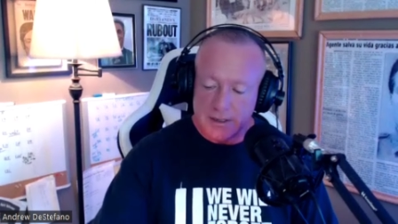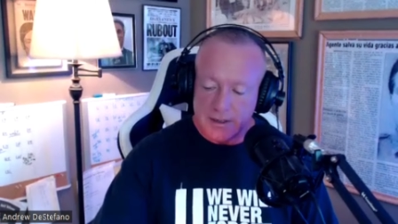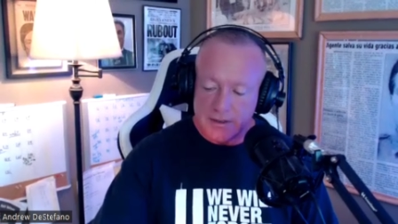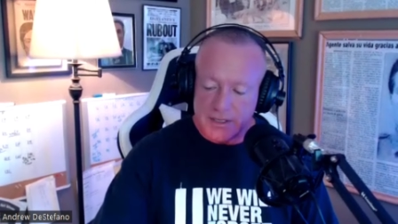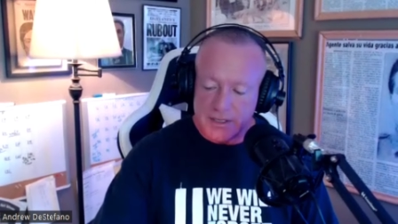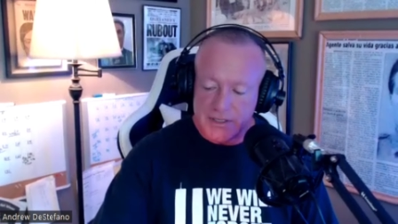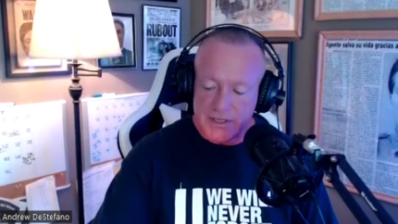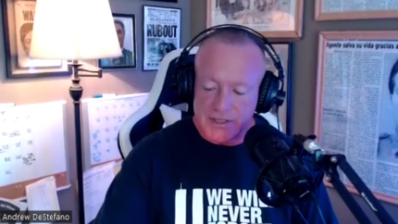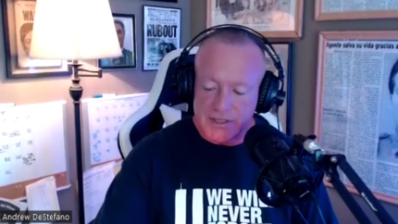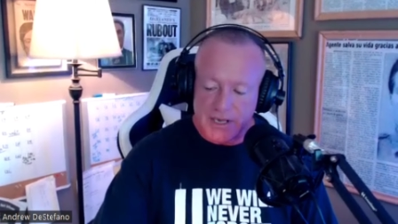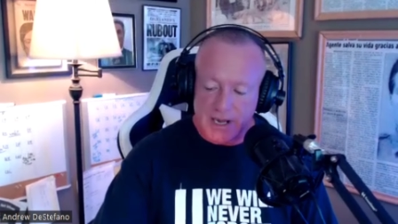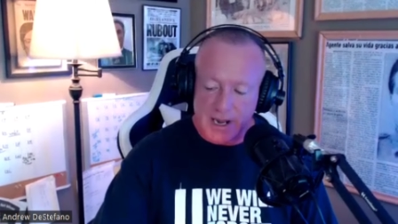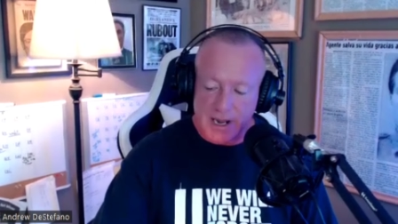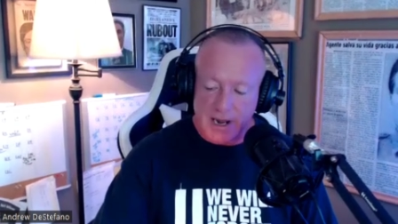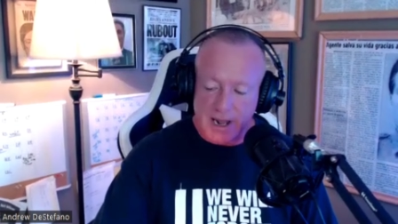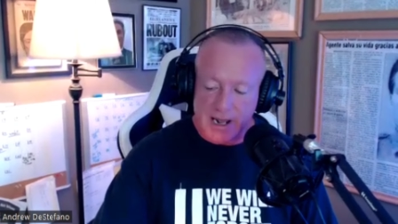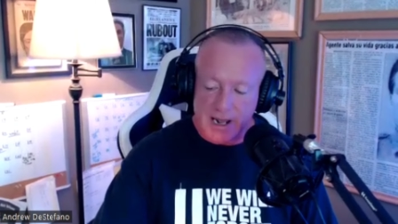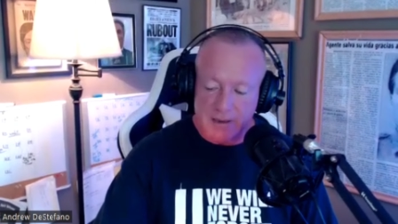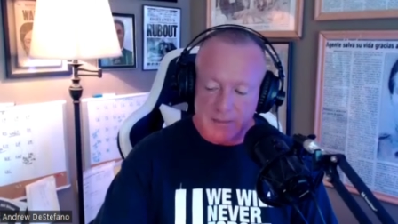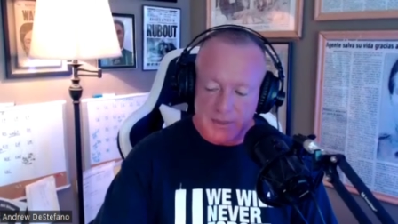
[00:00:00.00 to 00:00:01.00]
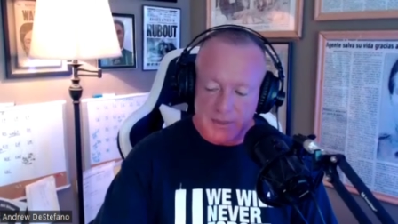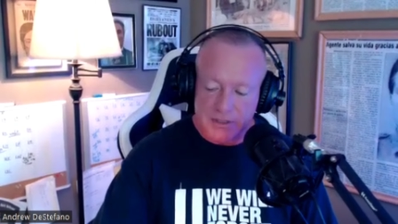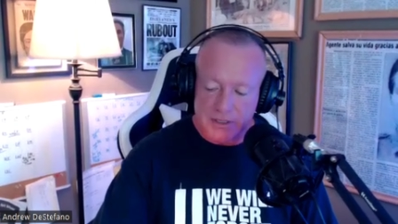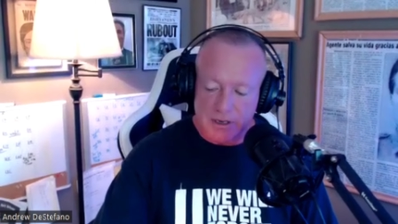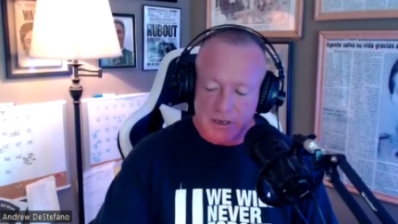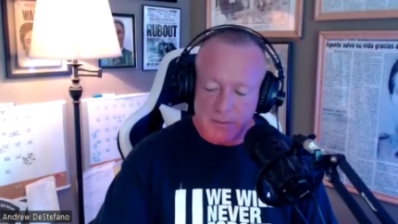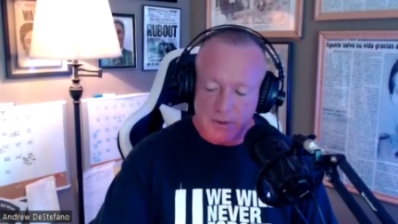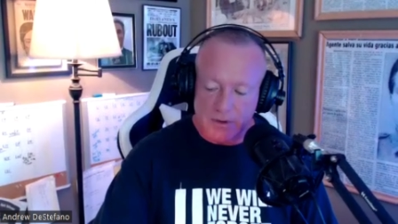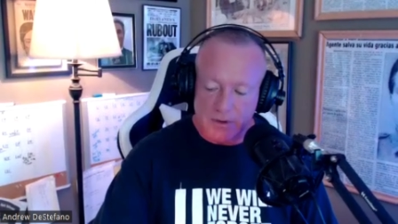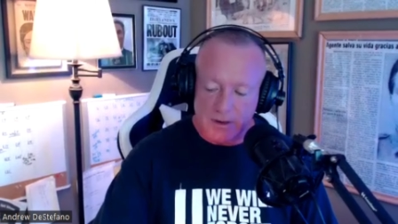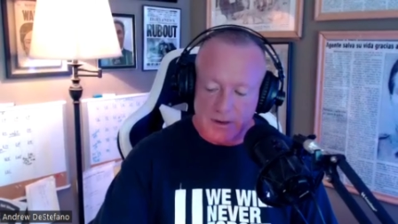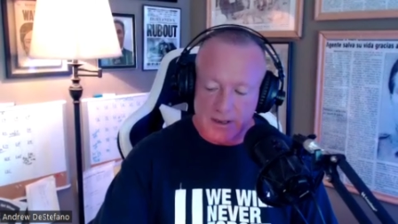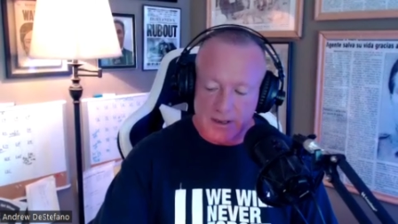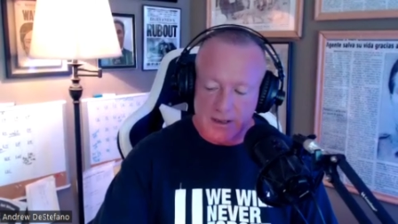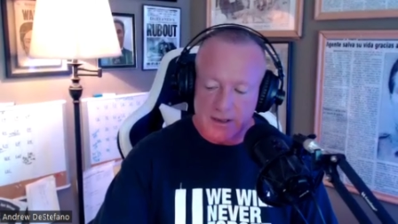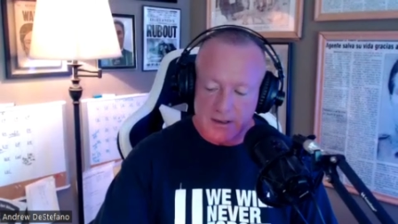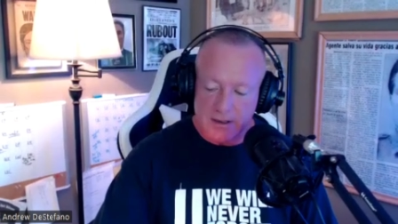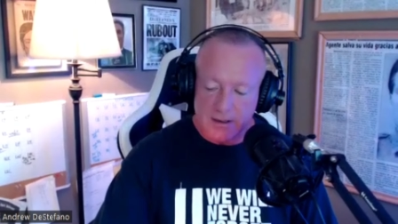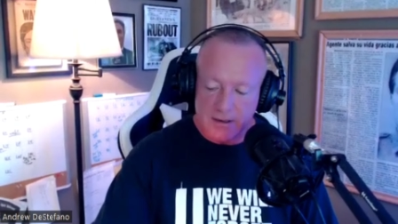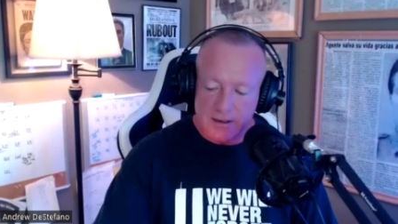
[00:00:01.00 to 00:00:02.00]
this is an anonymous
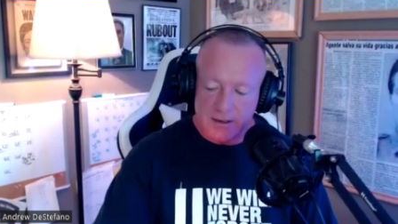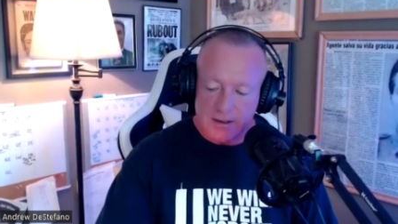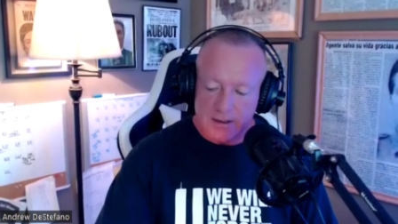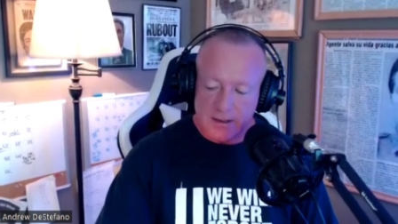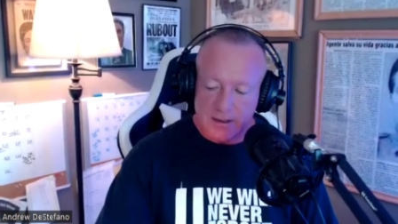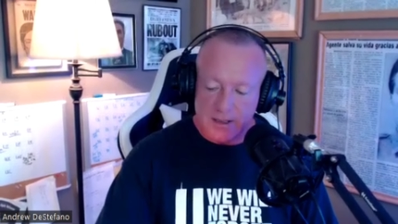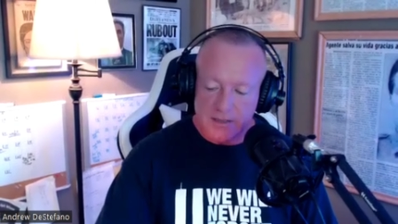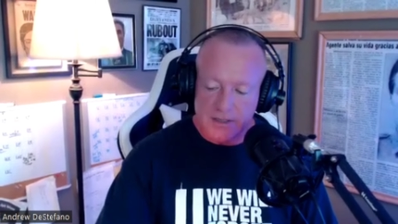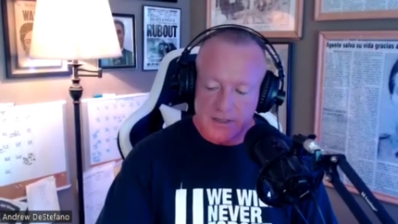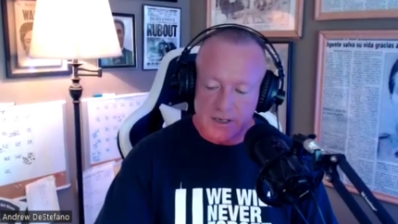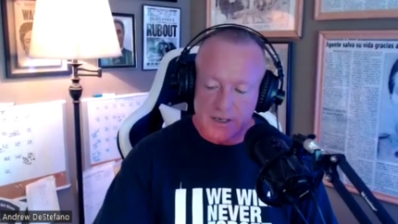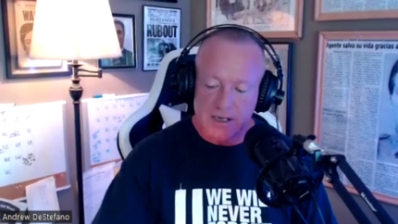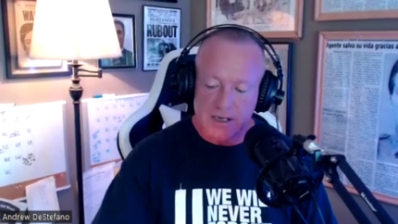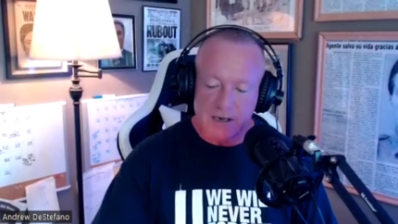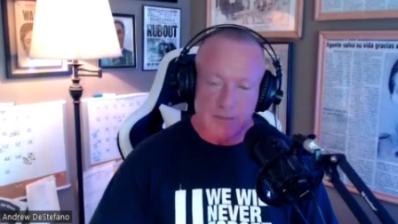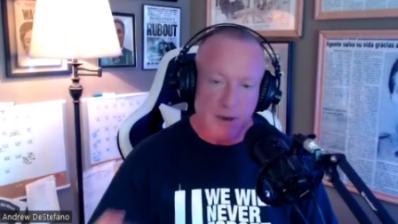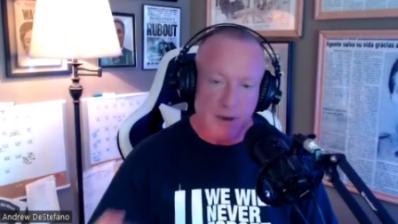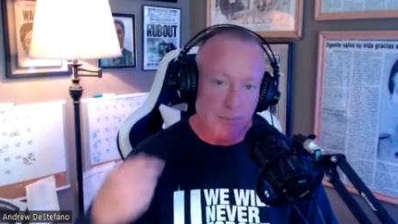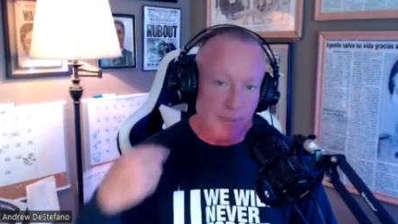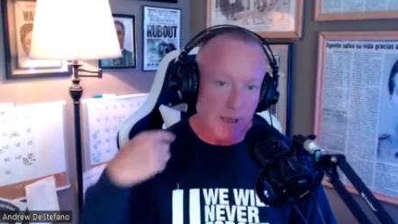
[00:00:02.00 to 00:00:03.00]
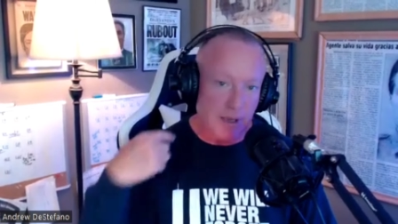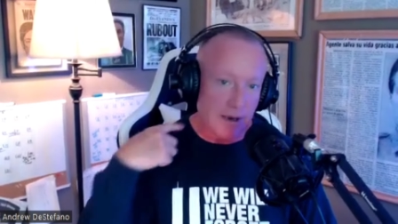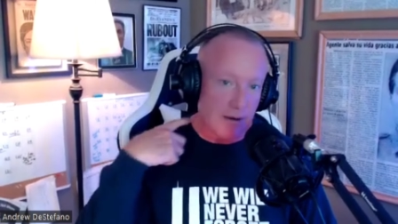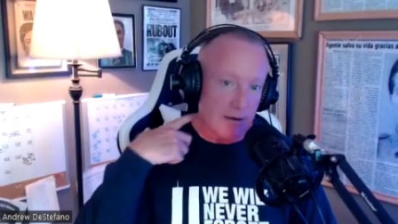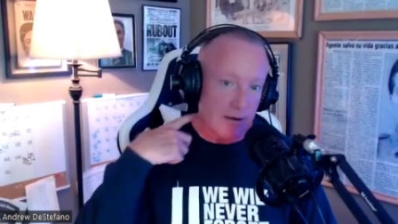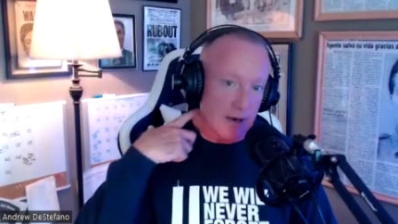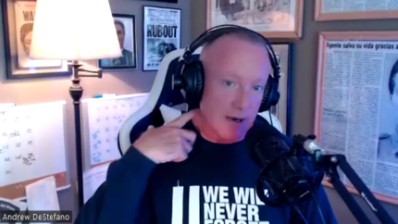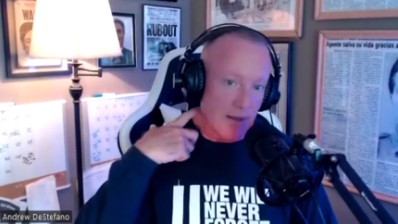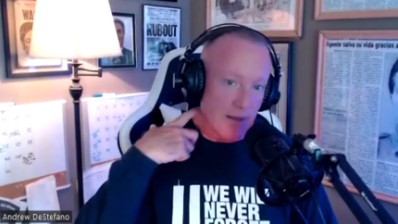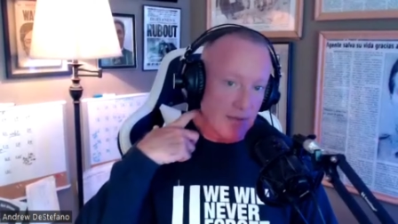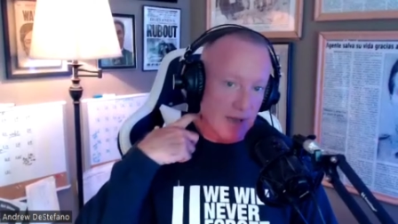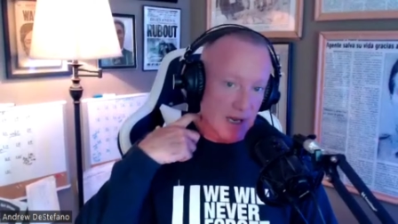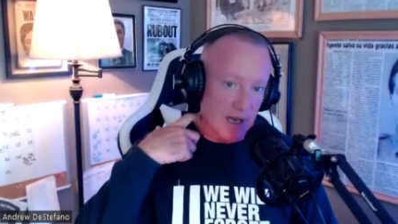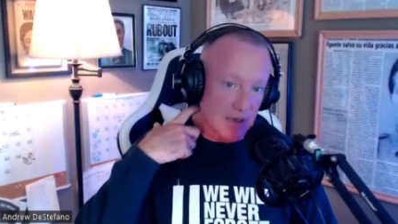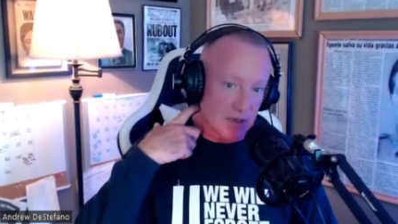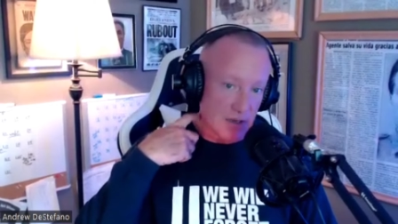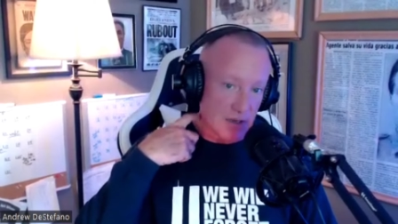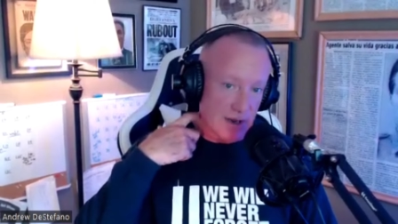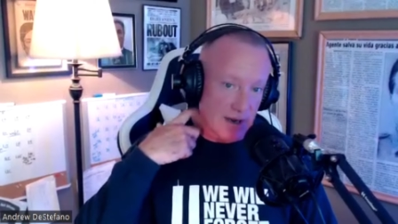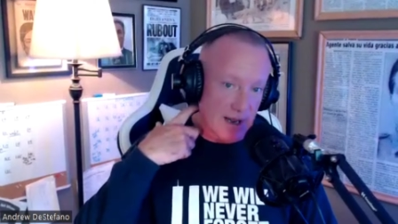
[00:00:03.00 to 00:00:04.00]
community. It's going to come up here and they're going
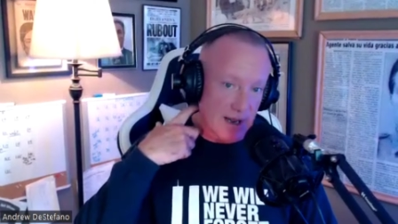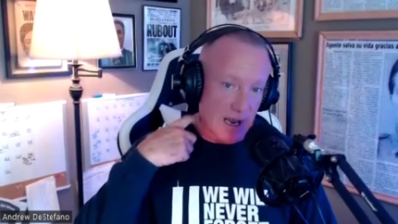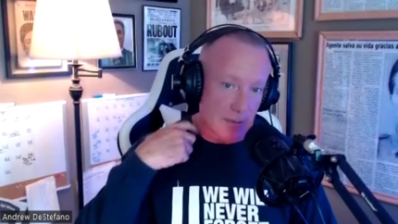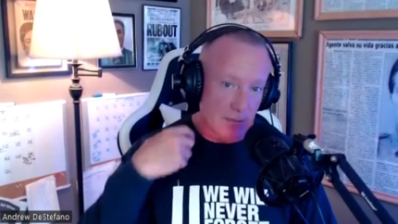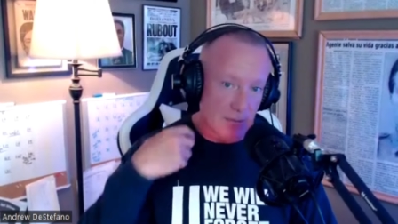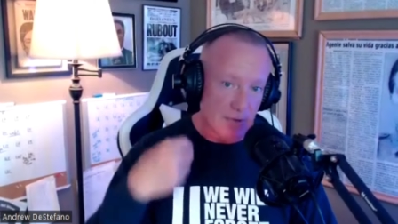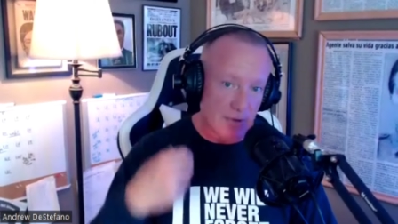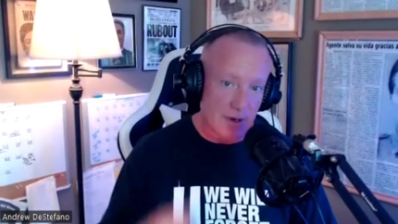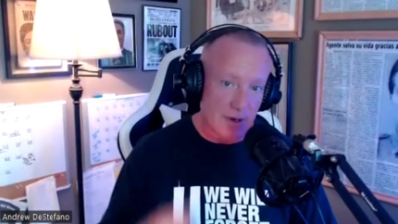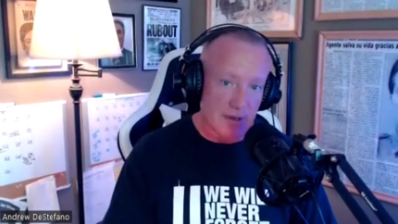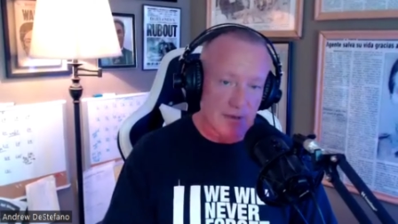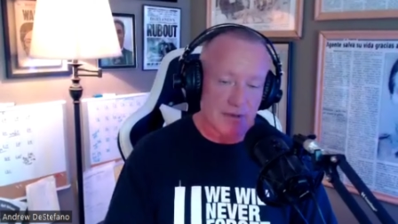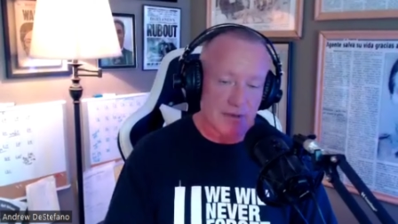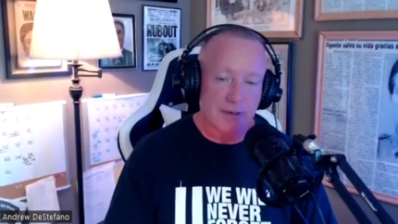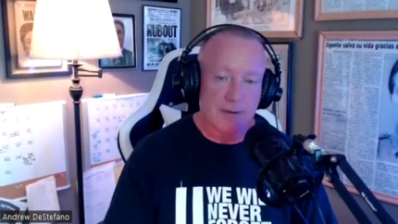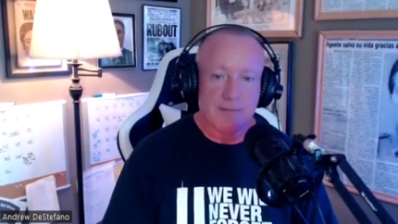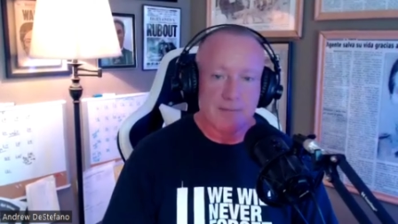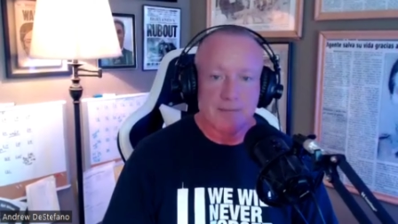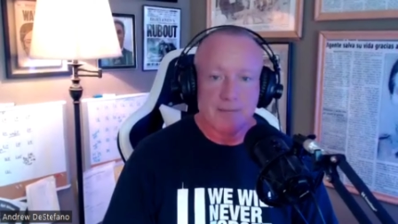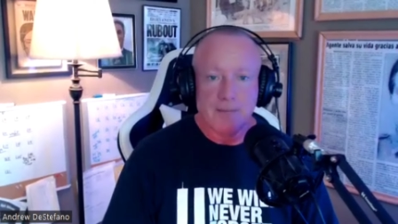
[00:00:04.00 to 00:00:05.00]
to start hammering us.